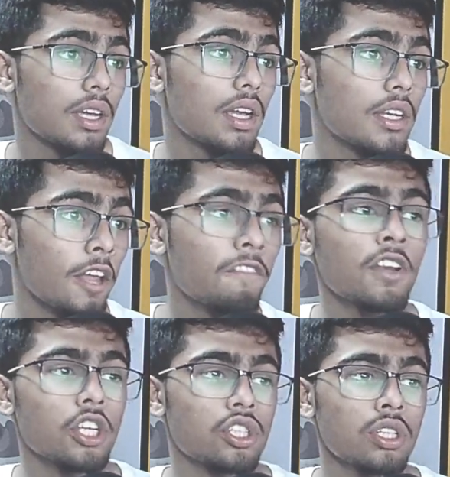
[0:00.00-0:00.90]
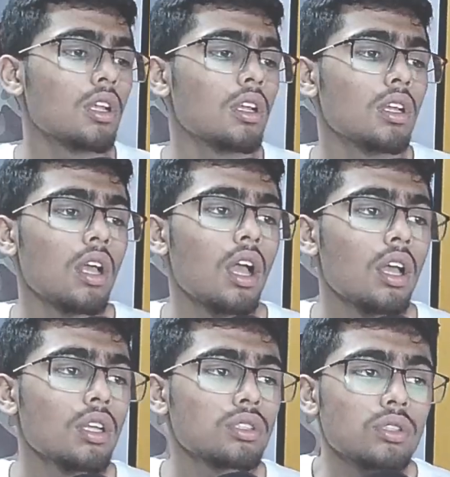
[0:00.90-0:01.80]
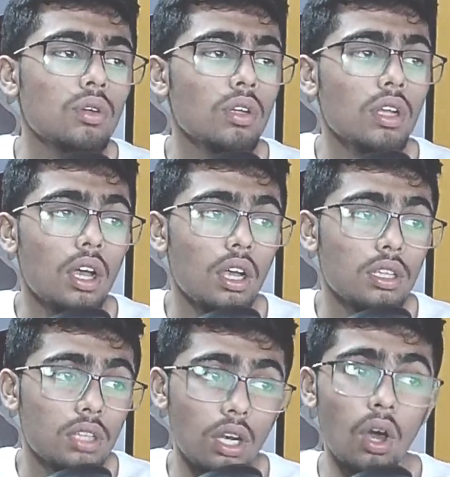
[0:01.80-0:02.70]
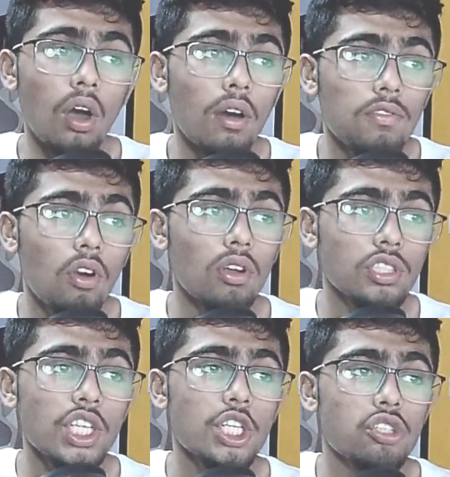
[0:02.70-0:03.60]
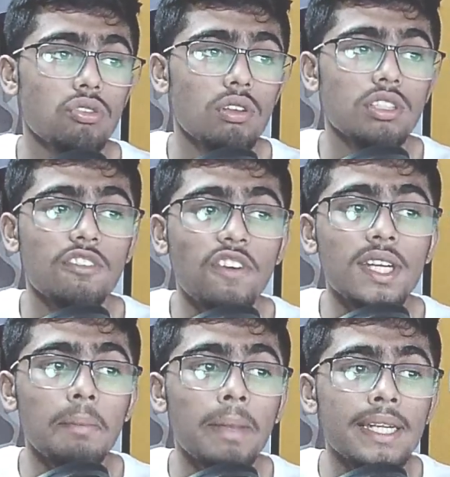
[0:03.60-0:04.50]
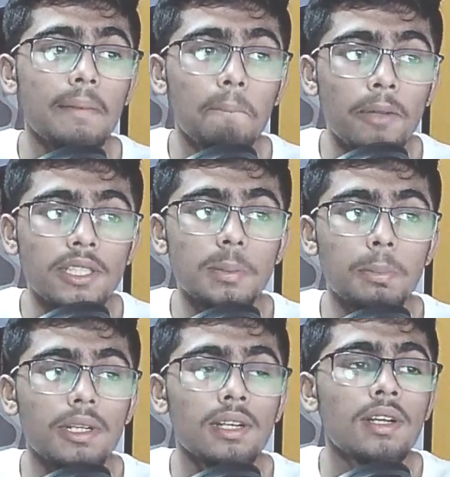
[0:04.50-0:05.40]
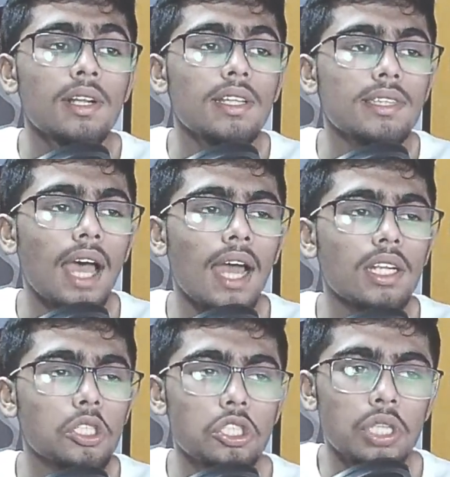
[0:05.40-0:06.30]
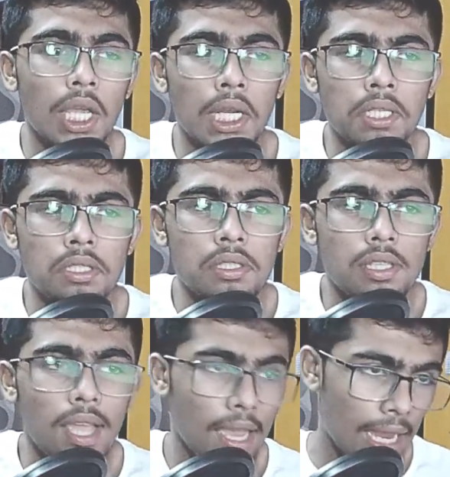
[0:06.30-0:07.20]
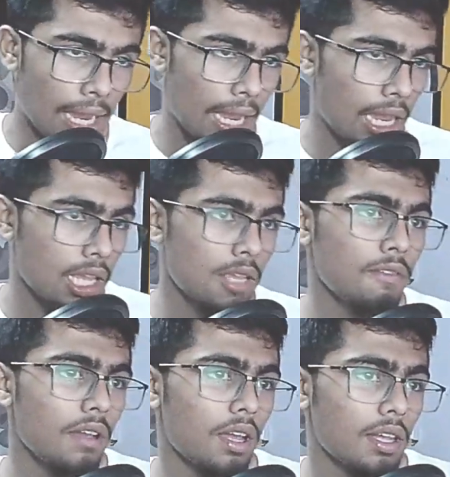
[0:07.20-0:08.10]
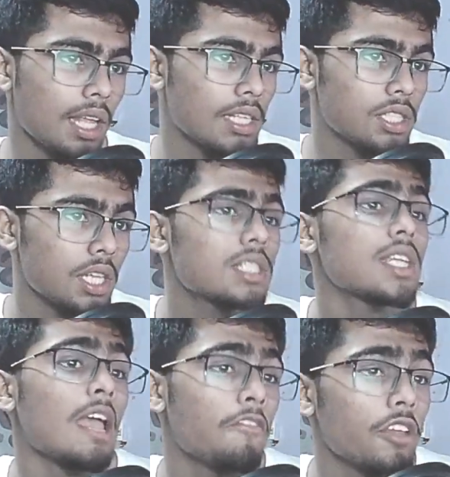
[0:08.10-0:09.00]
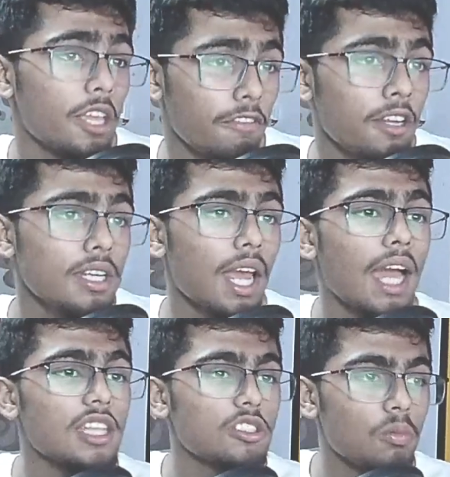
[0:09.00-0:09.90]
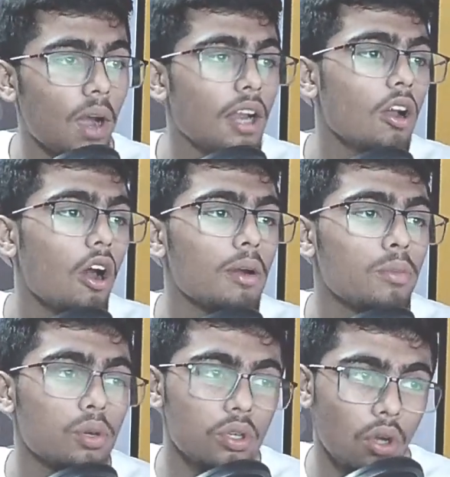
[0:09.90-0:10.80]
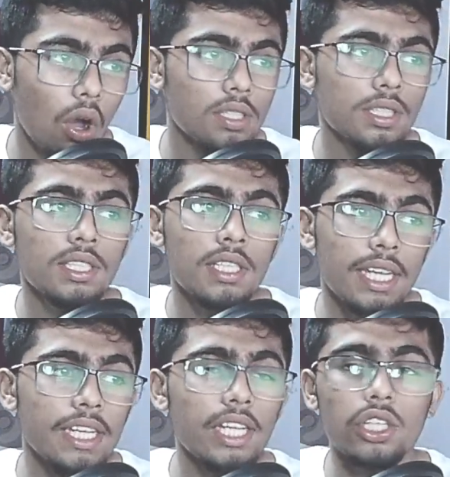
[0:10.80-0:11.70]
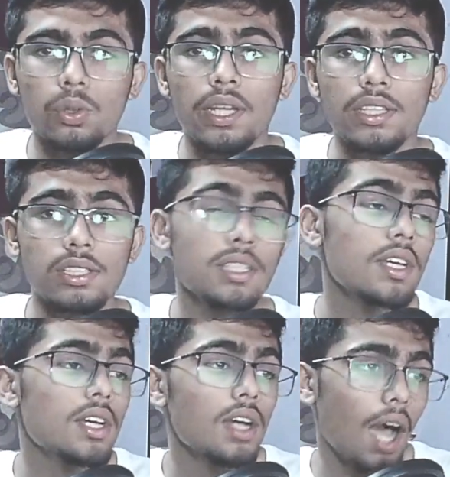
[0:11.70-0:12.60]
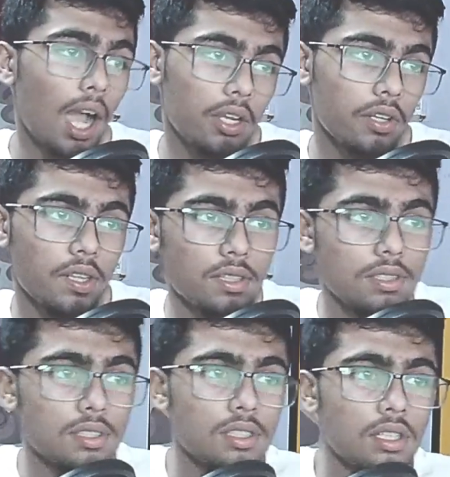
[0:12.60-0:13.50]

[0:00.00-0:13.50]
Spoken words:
definition. So the law of causation is a fundamental principle that states every event has one or more causes leading to its occurrence.